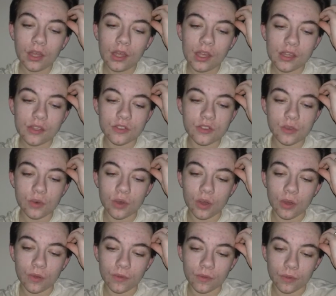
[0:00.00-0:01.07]
kids who
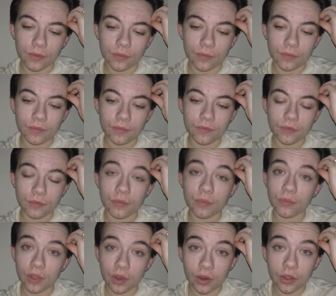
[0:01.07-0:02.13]
know from
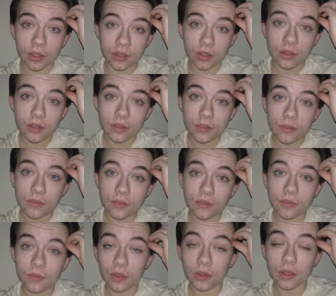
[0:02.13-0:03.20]
very
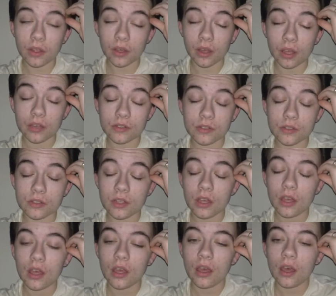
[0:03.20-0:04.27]
very young ages.
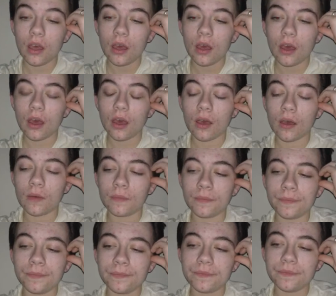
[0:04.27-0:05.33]
Um,
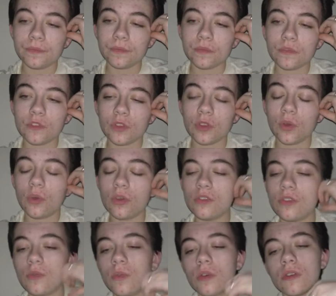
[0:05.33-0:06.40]
so the
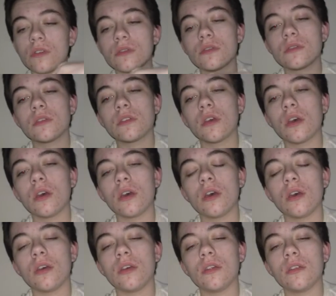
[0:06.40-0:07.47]
question was,
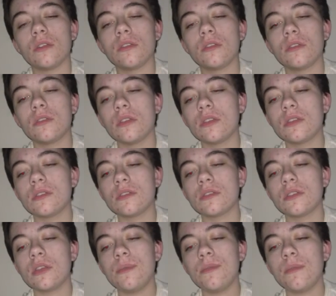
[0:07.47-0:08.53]
does it
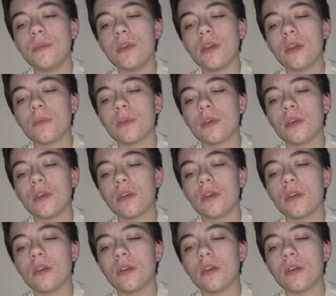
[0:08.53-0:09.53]
seem to be becoming